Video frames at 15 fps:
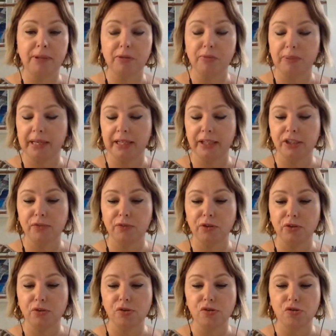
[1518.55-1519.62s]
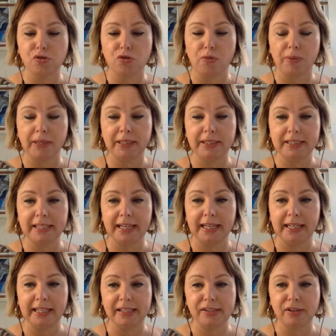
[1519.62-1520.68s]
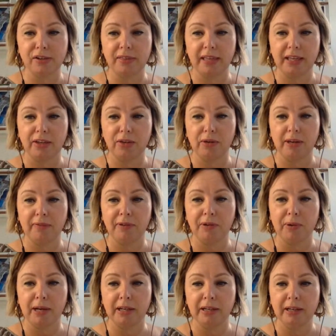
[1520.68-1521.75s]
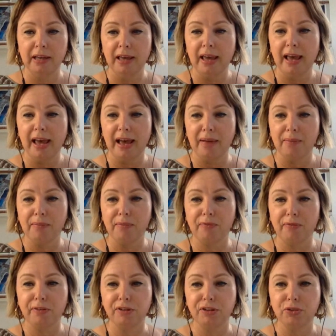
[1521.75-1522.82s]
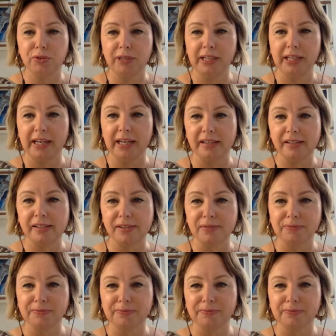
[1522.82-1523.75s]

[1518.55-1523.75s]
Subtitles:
There'll be interviews dropping daily. So thank you, everyone, for joining us.